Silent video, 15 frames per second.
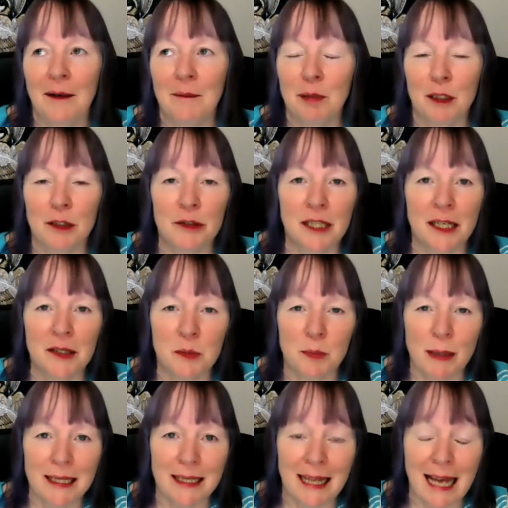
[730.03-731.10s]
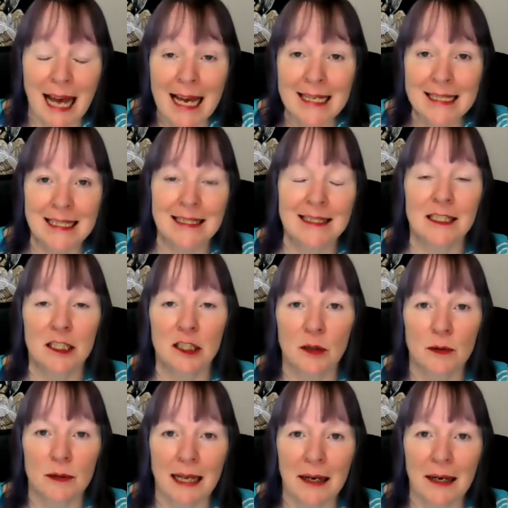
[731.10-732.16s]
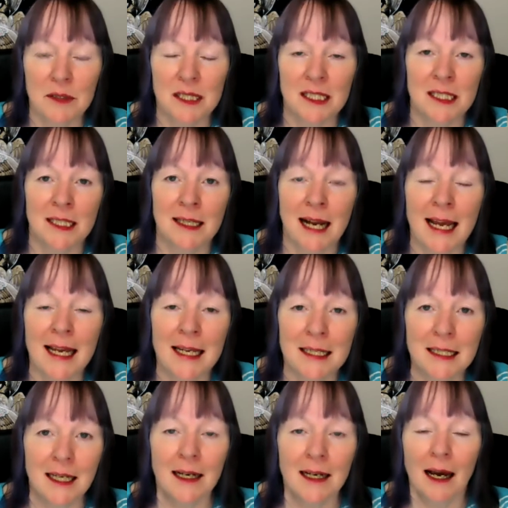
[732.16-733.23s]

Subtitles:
Pluto's been there since 2008,